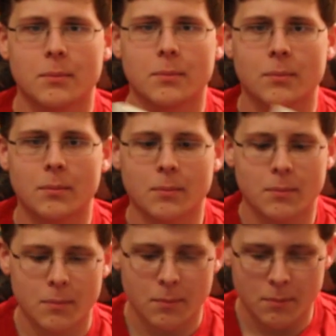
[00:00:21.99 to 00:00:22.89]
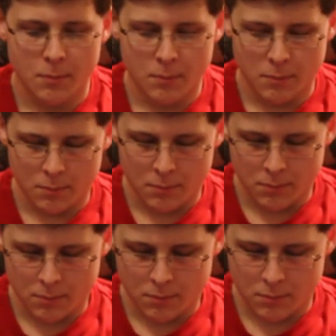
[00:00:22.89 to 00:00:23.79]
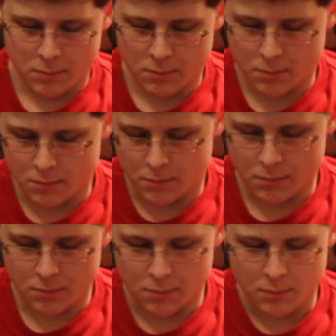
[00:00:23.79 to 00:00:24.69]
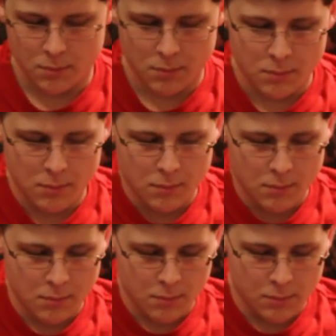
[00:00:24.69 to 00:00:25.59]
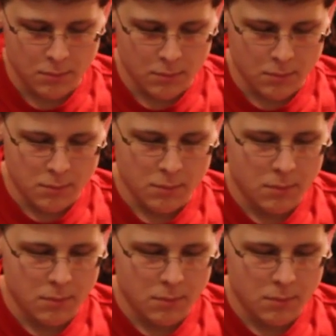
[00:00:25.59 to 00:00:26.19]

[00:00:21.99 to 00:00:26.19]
(silence)